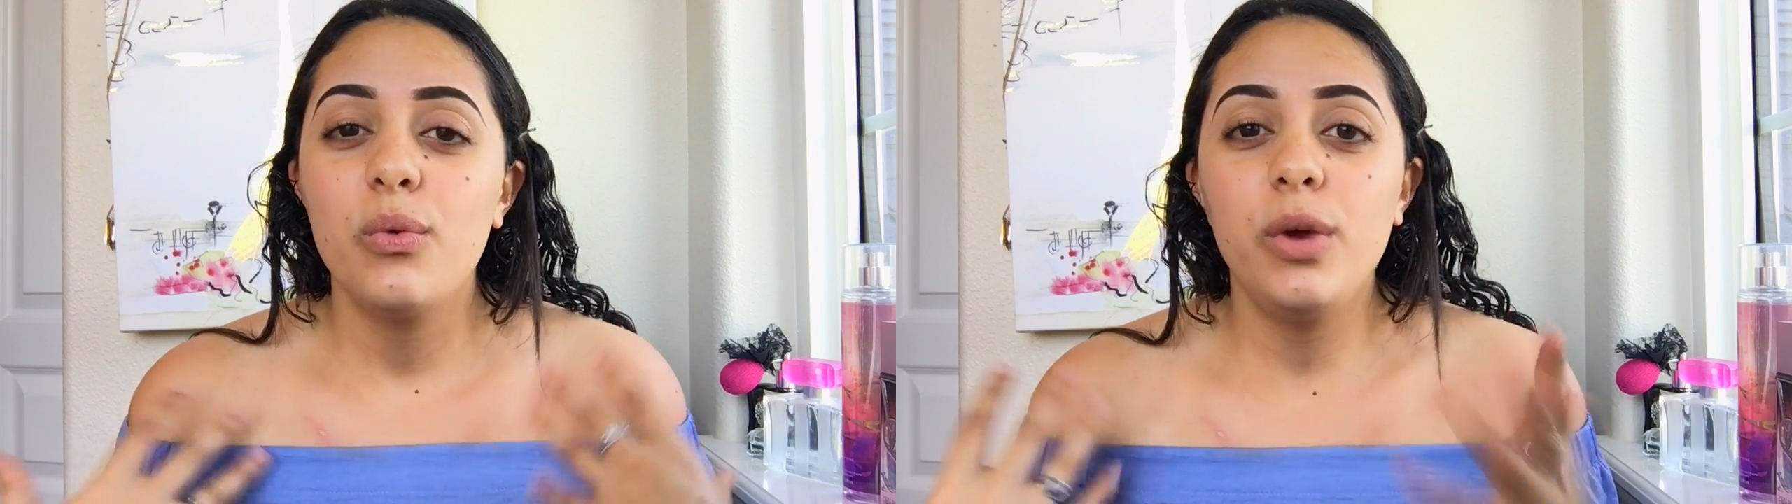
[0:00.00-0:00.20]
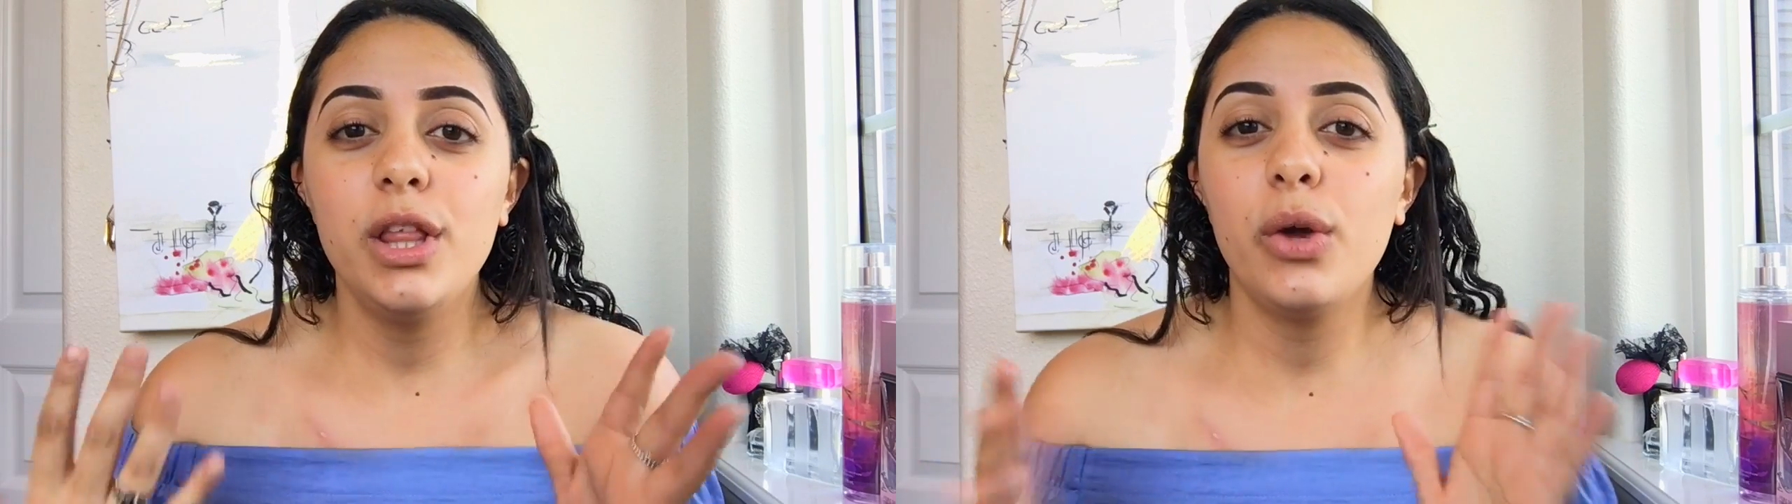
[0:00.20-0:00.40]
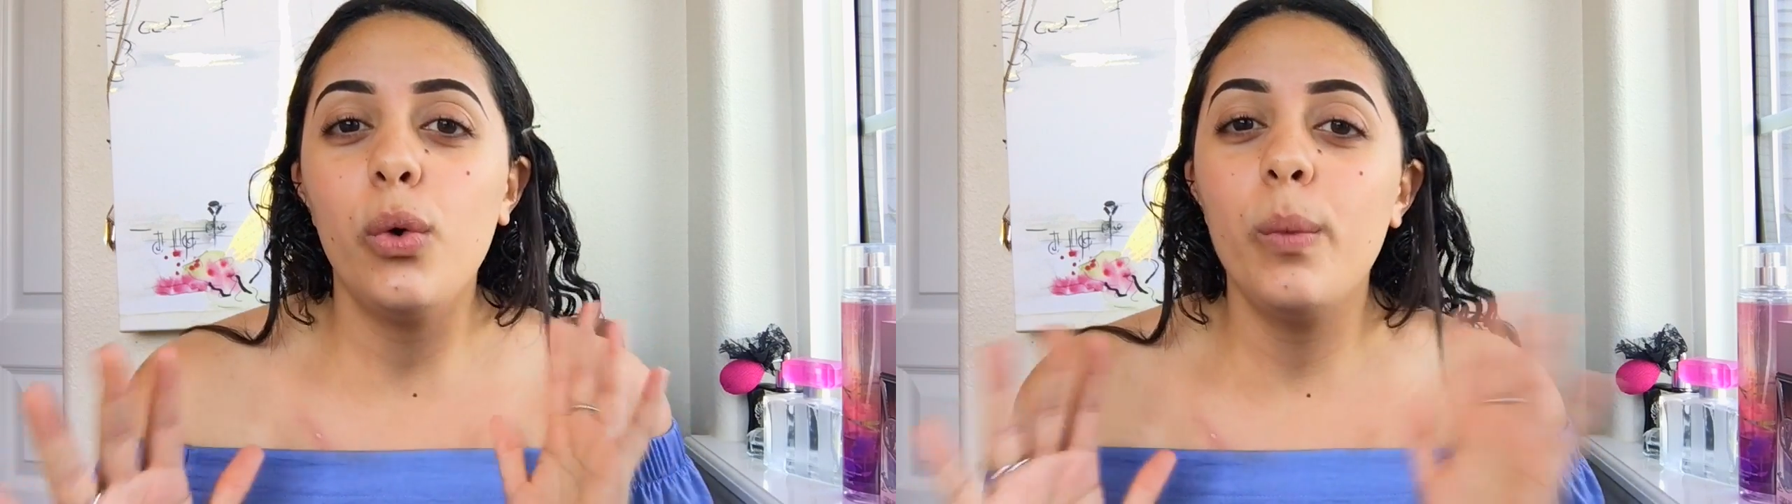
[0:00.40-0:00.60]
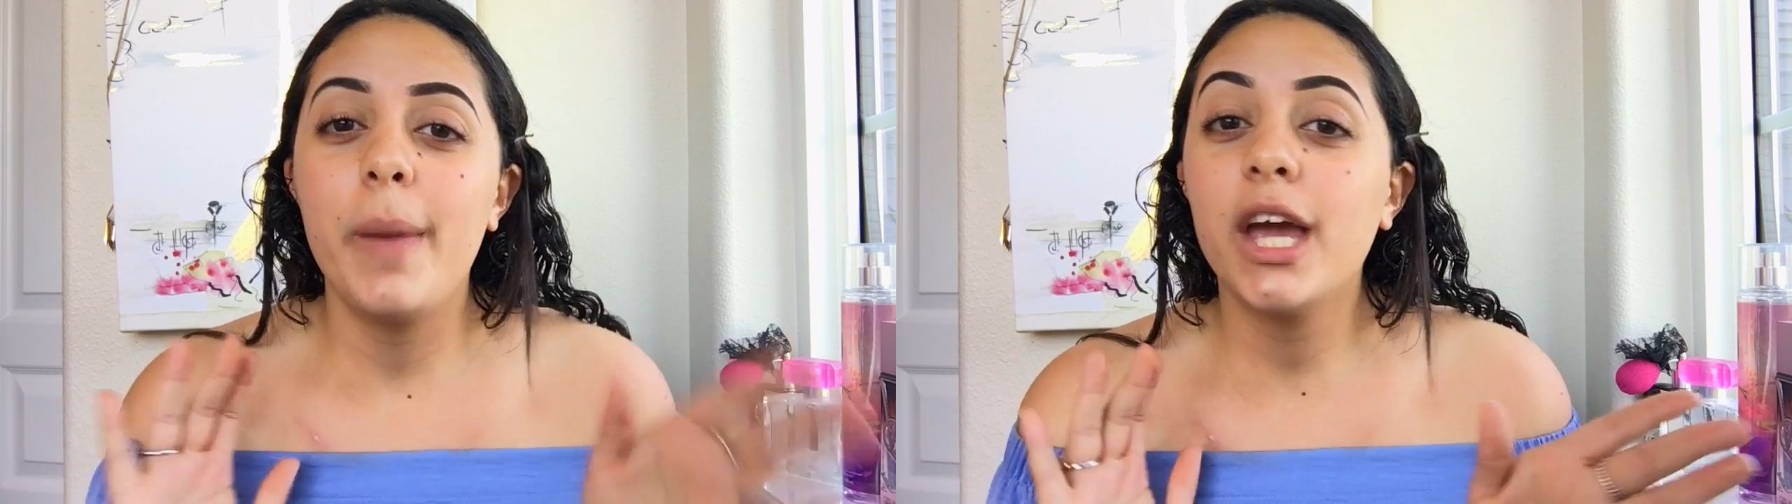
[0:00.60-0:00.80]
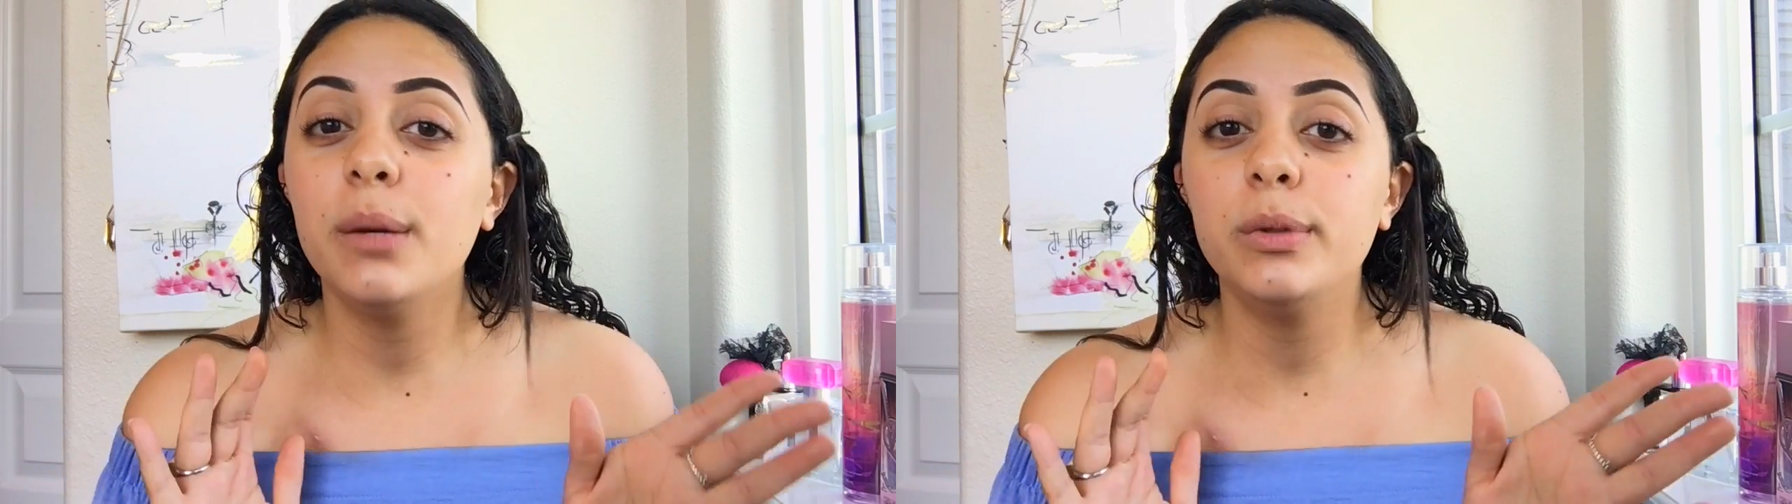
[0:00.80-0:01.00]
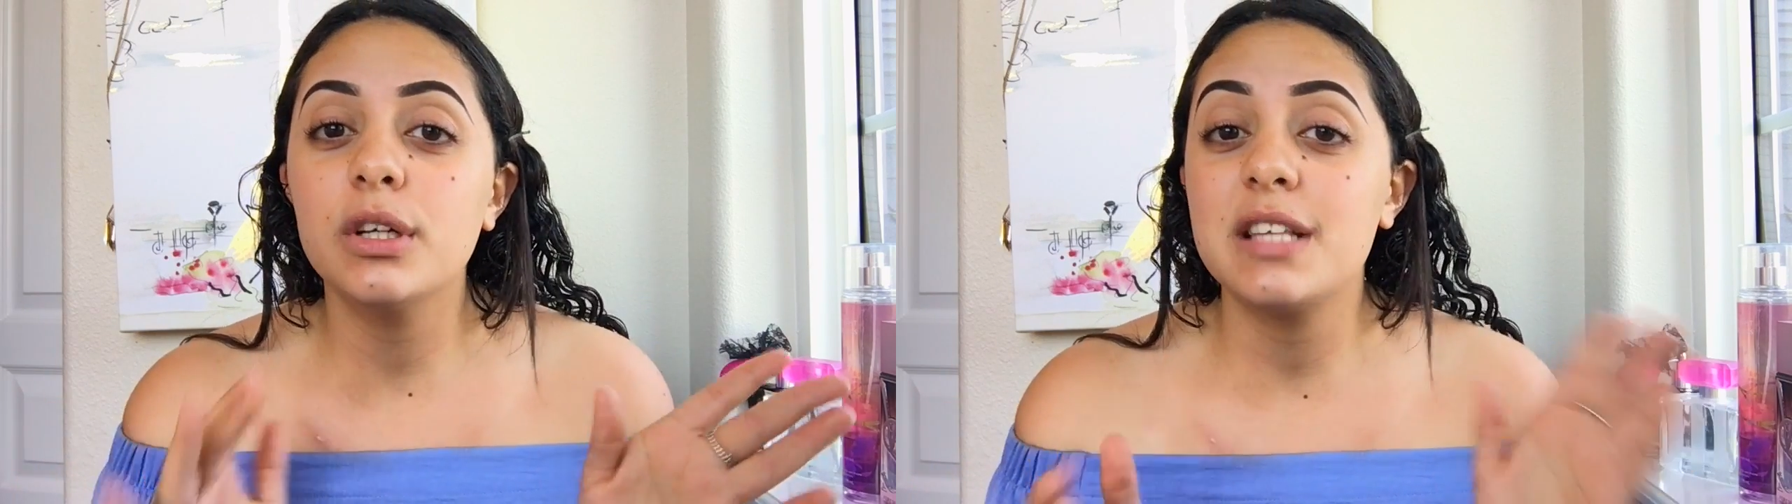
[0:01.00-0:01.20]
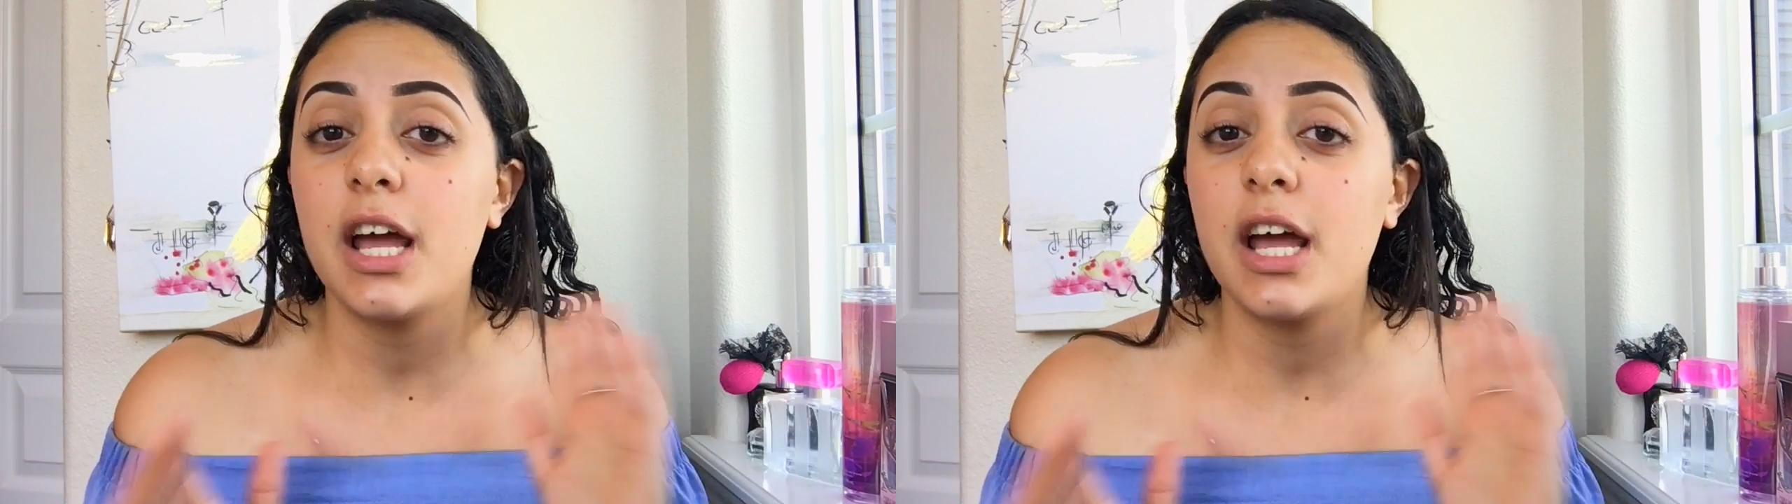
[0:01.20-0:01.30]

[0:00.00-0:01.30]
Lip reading: really cool makeup looks,